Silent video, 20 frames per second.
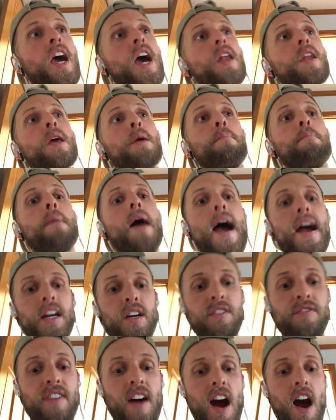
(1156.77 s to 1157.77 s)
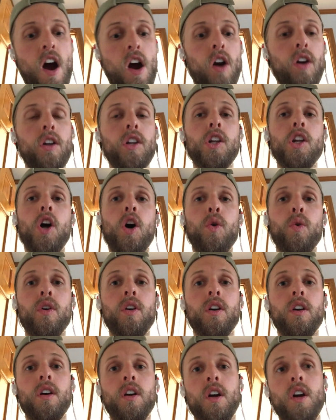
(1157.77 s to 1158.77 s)
and they magnify our
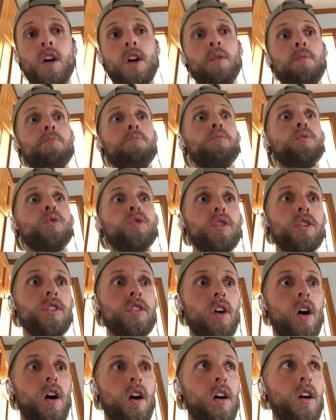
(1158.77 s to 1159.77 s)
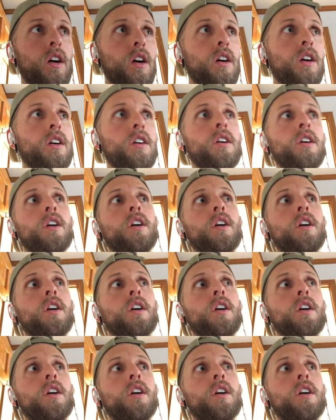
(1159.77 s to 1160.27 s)
lower Muladhara